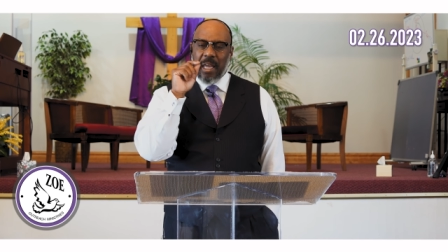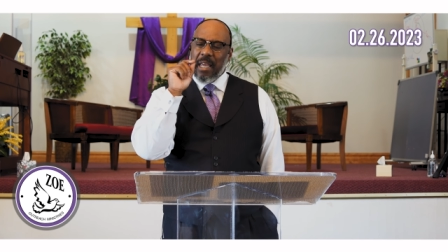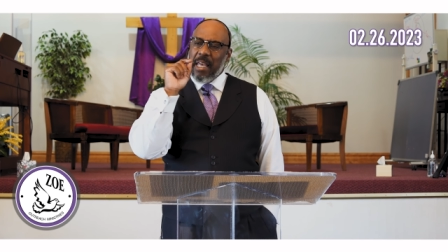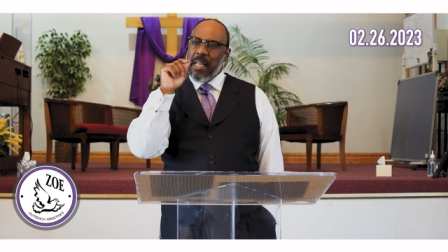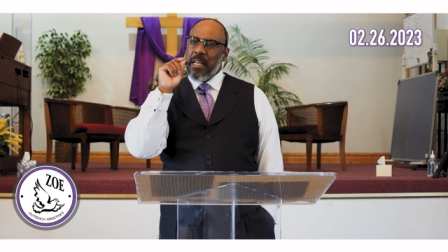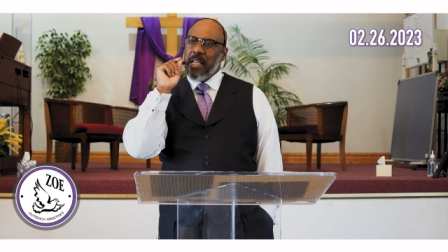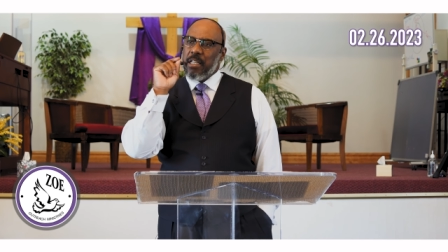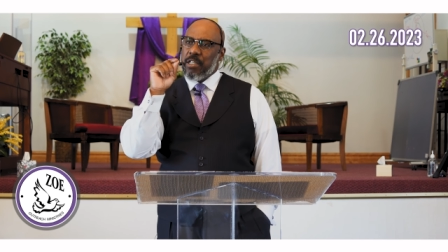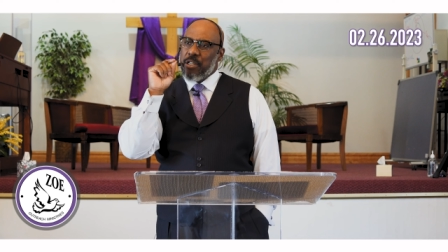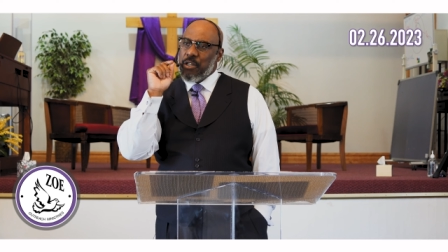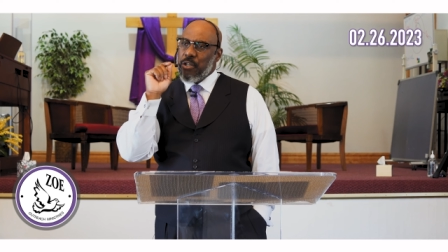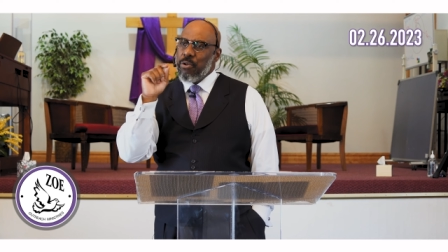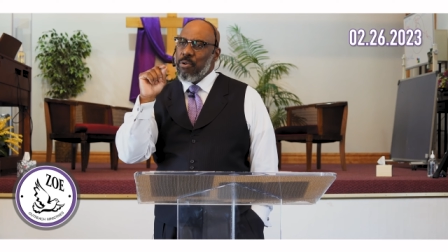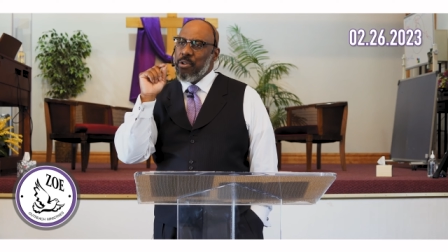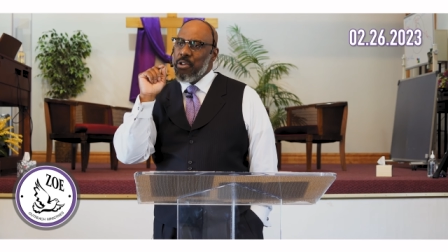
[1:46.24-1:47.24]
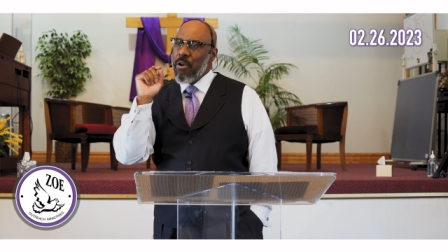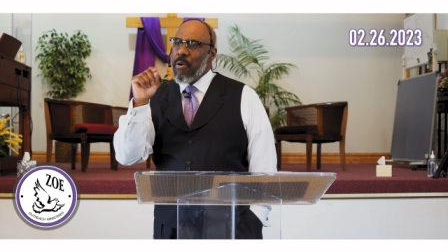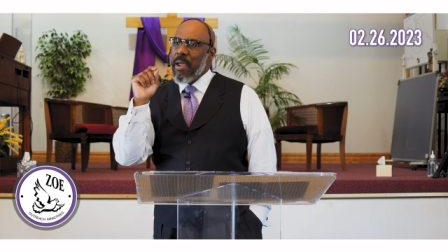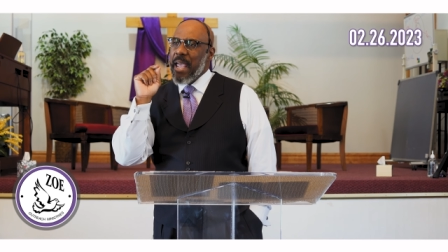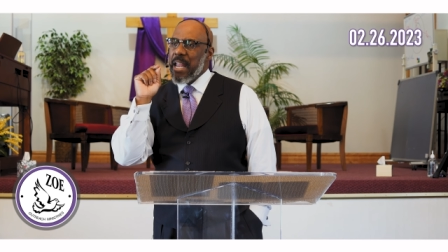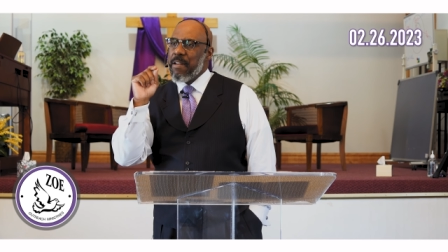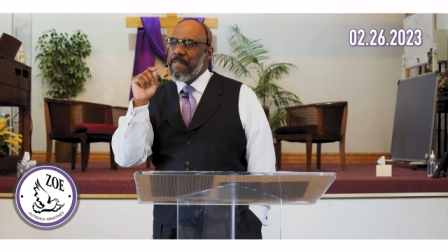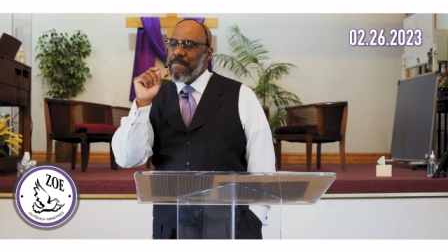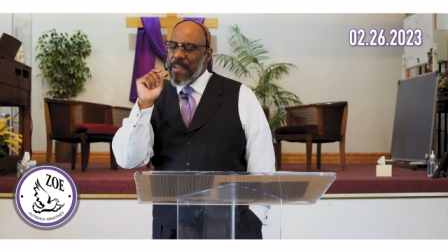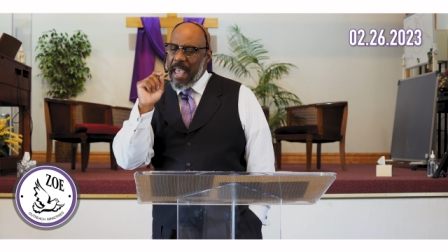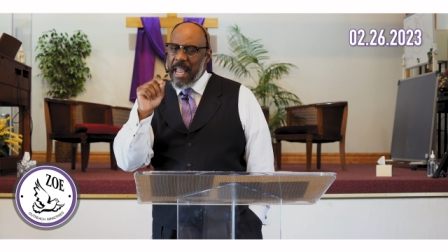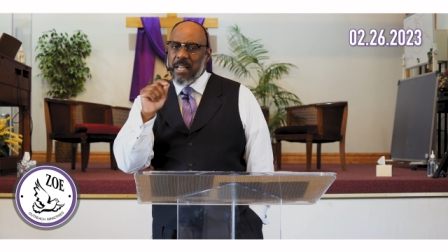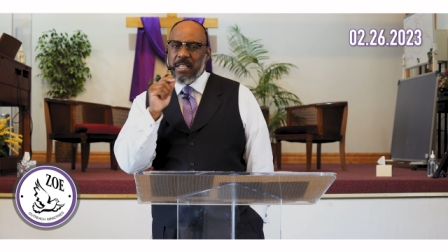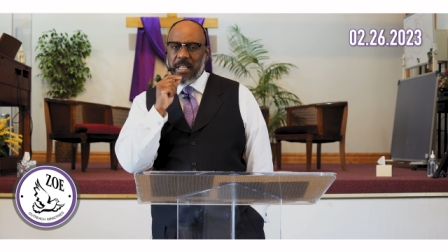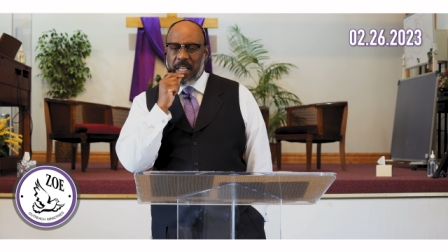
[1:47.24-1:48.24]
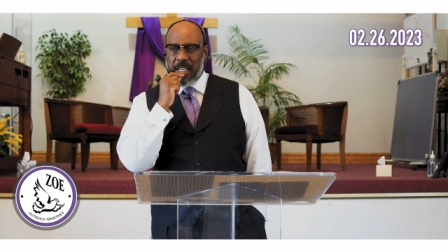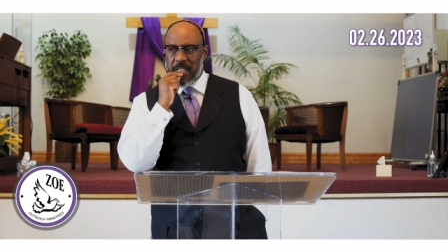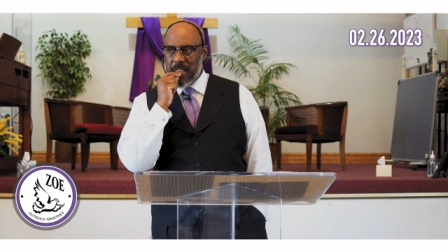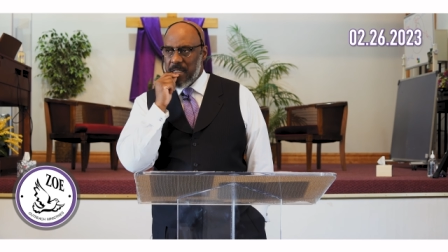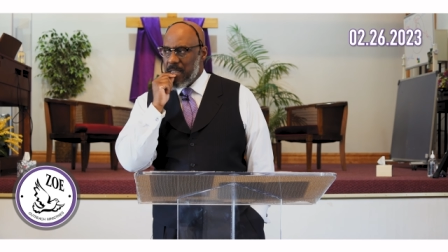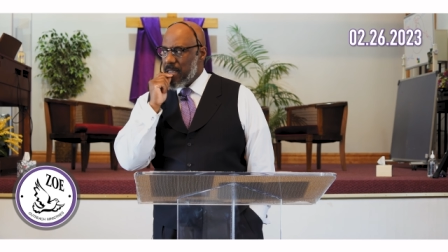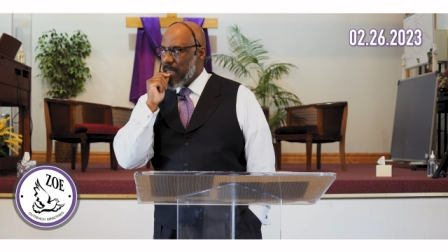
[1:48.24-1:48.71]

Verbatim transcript: it is to your advantage